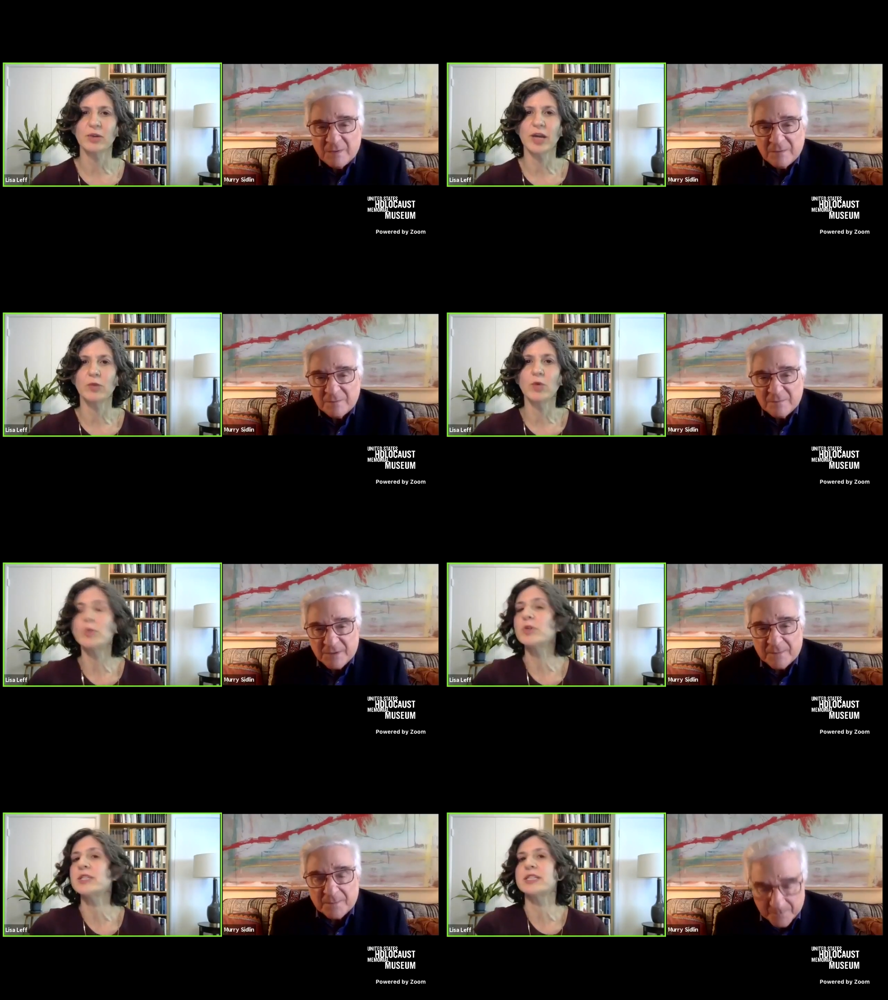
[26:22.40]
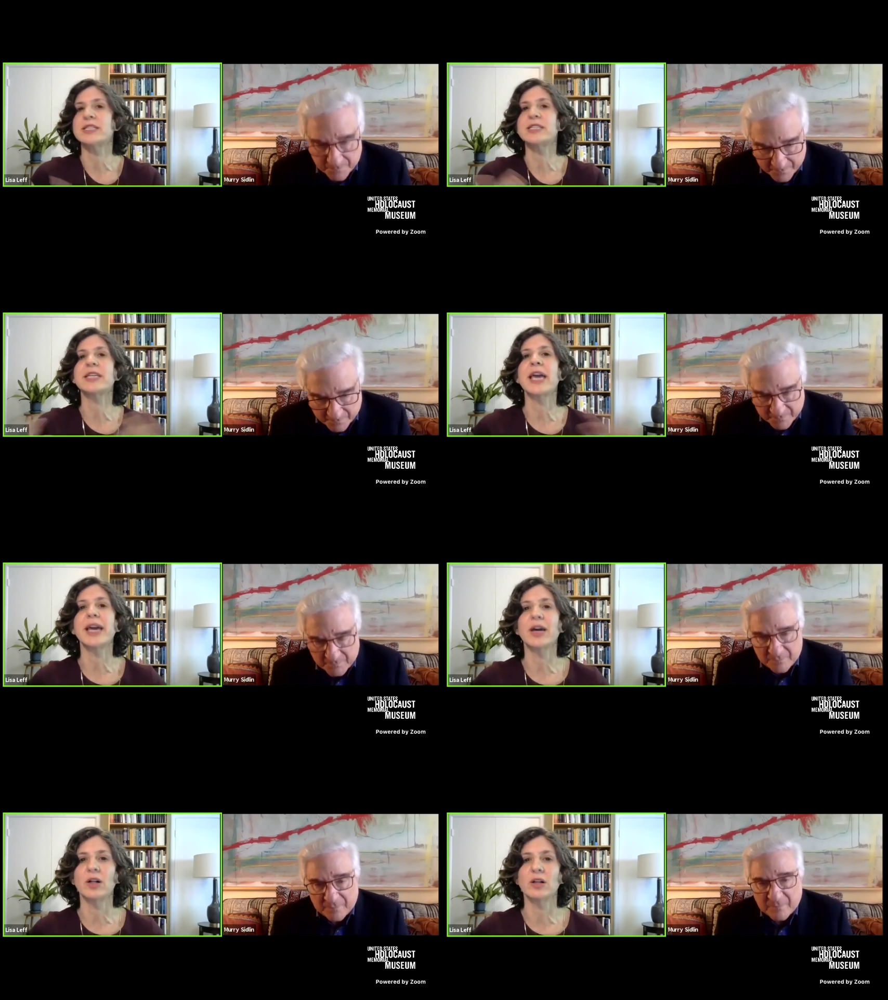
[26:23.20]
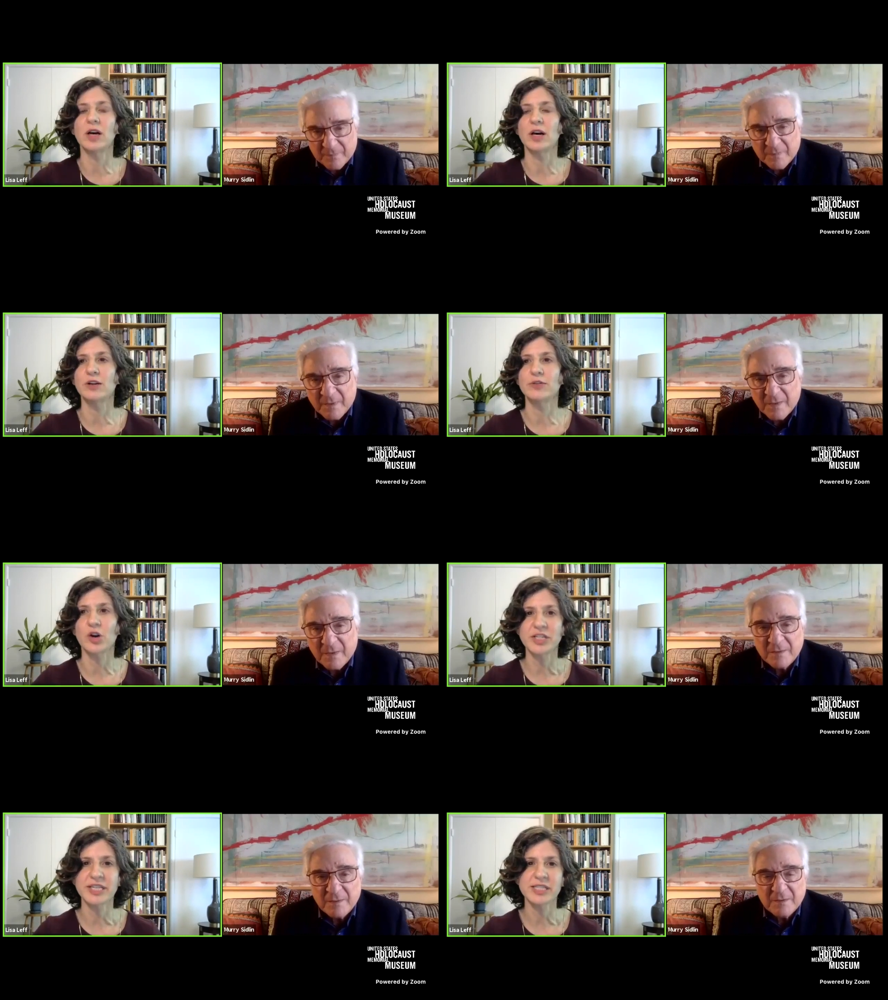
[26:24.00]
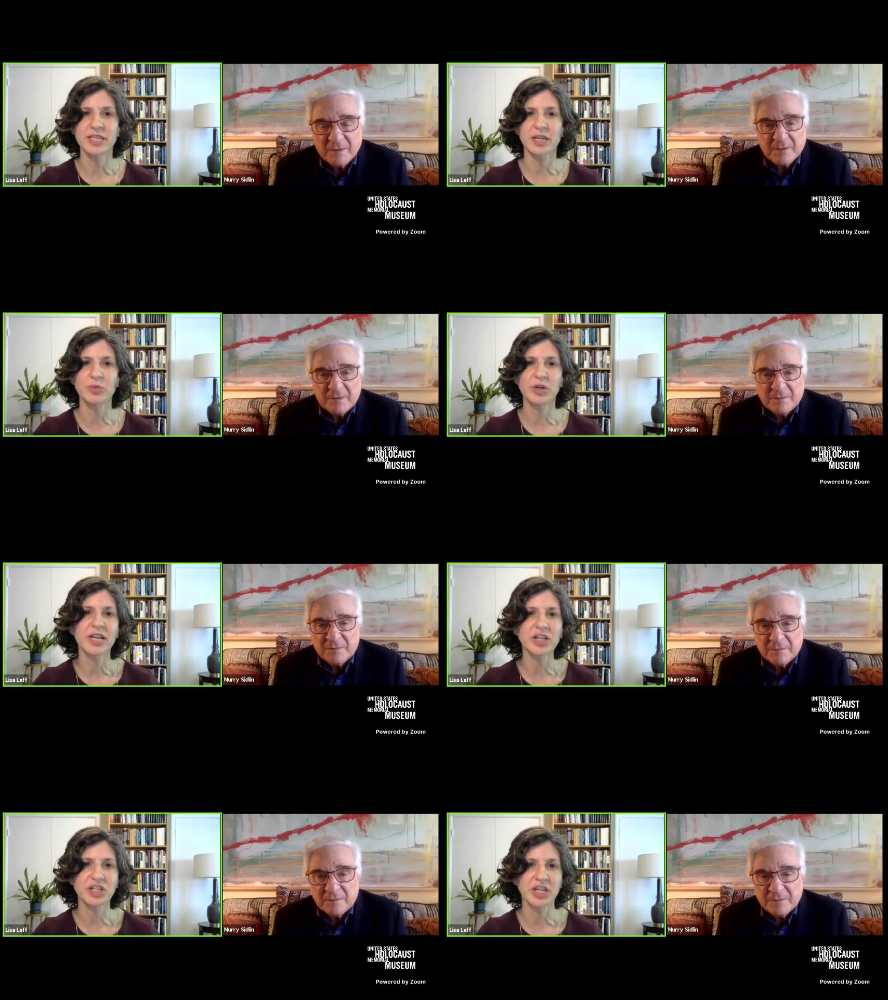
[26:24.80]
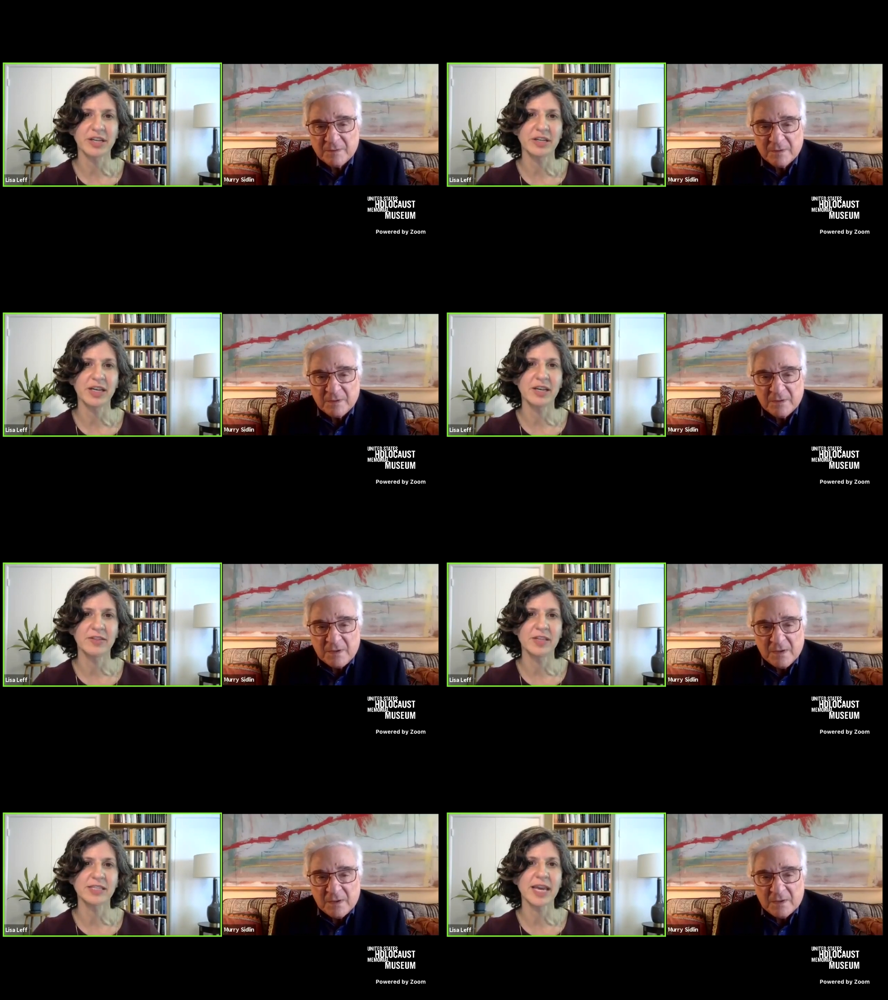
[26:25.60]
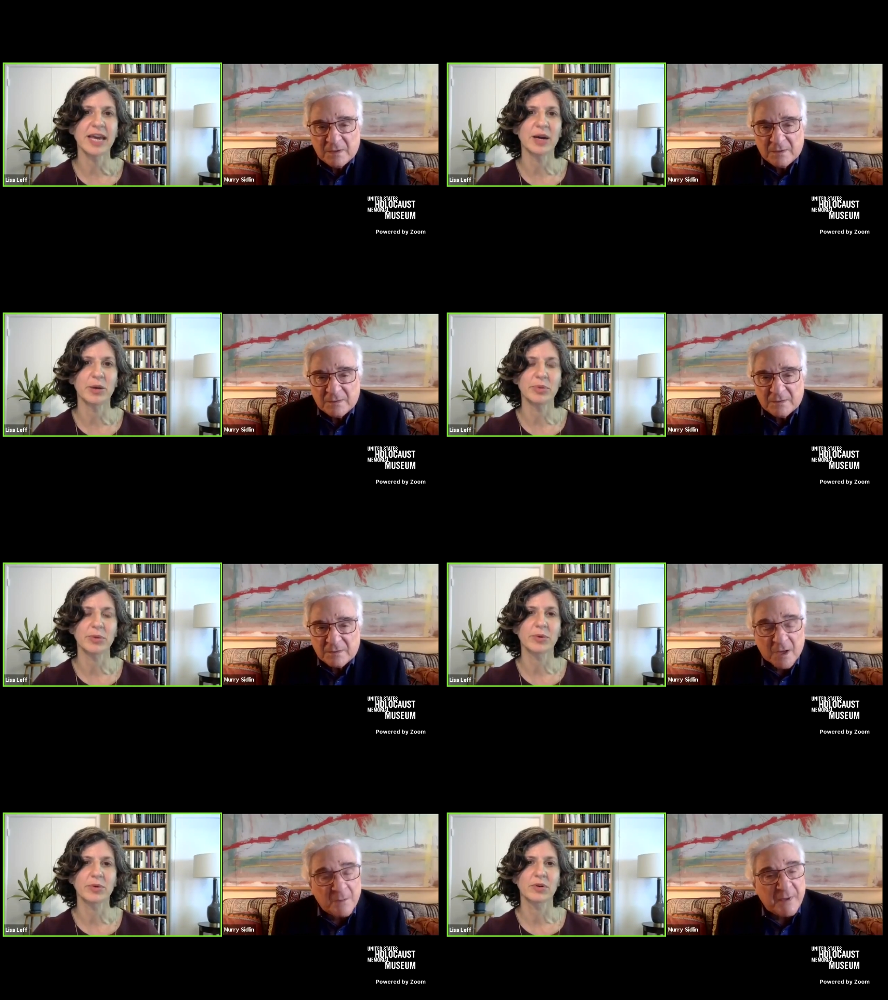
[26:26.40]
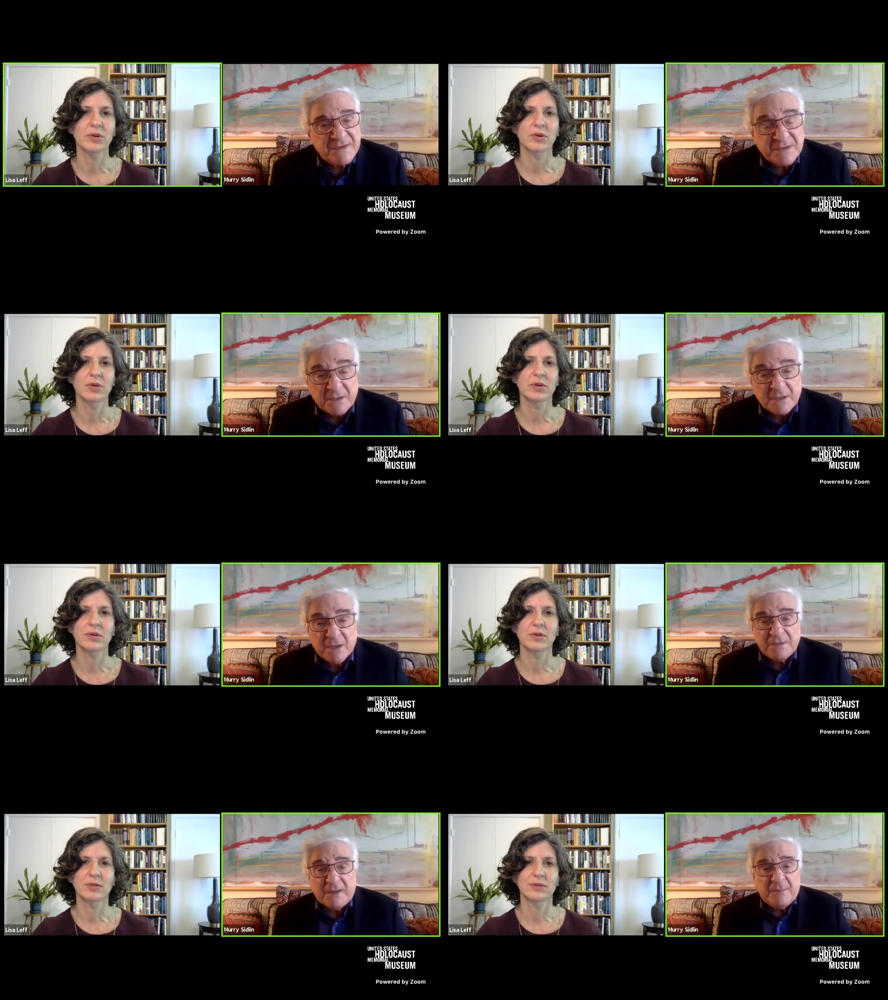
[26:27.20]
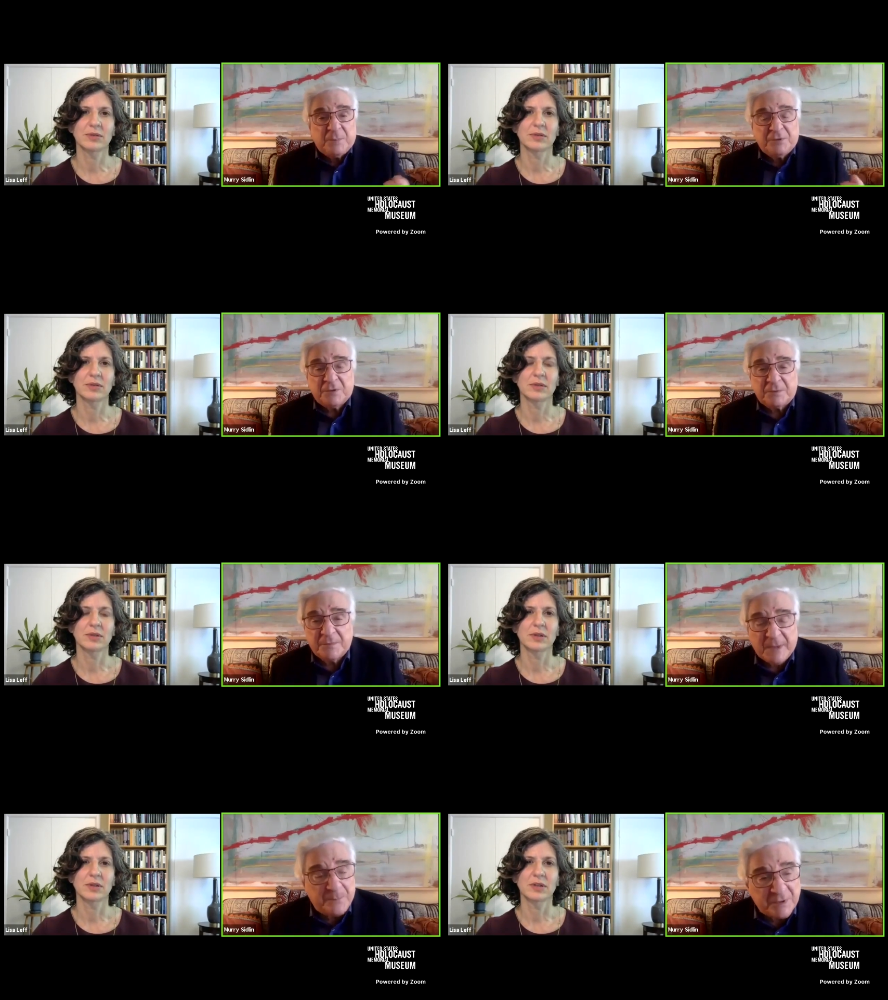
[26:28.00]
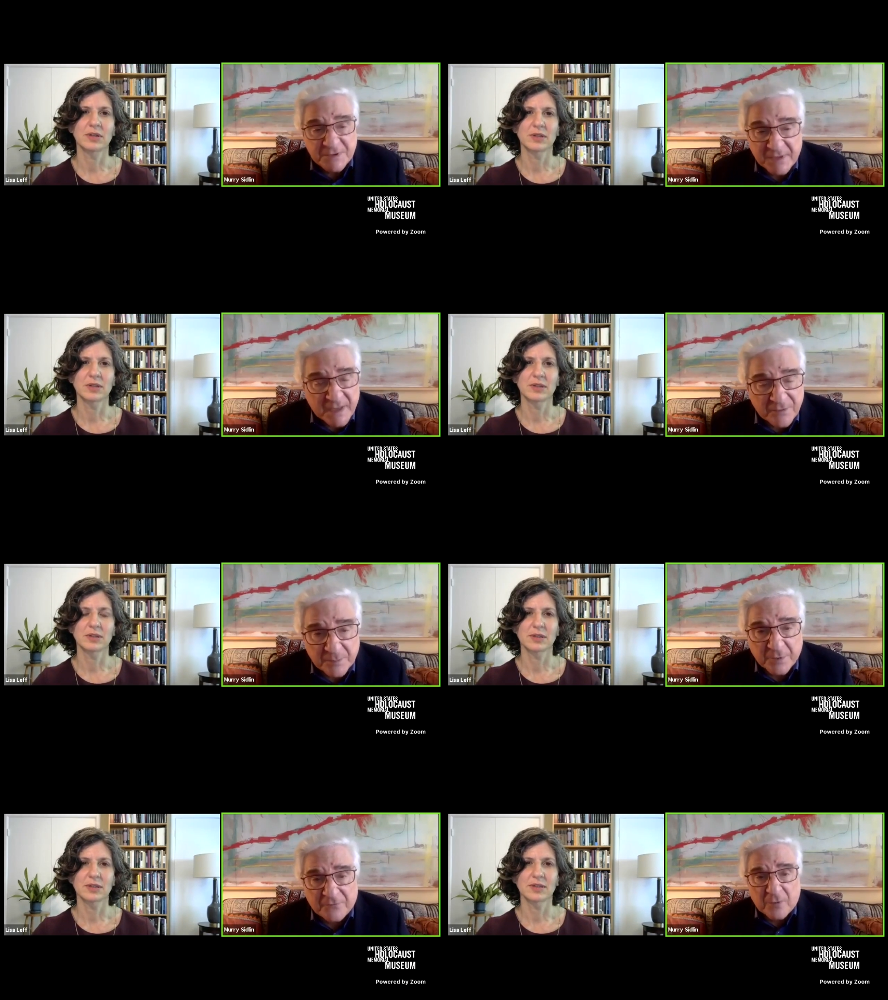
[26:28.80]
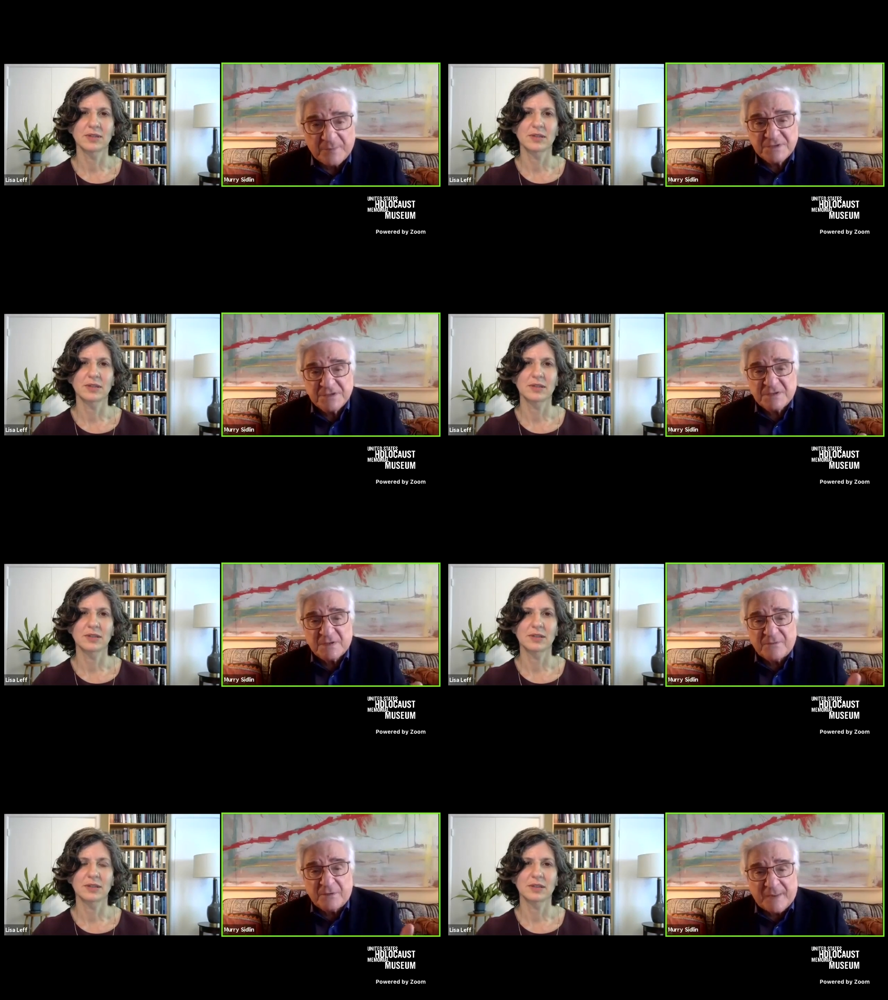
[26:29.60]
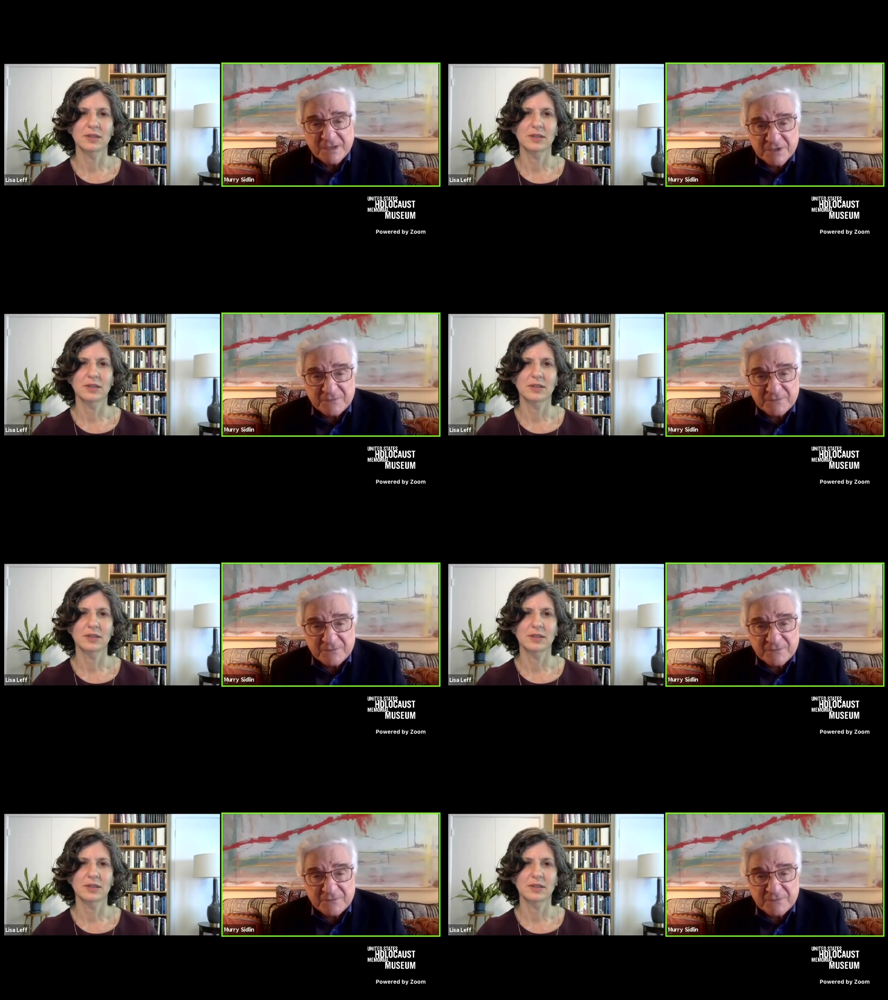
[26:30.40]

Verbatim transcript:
Speaker 1: Like, what was the scale of artistic production in this camp?
Speaker 2: Amazing. They put, they put together performances of the Magic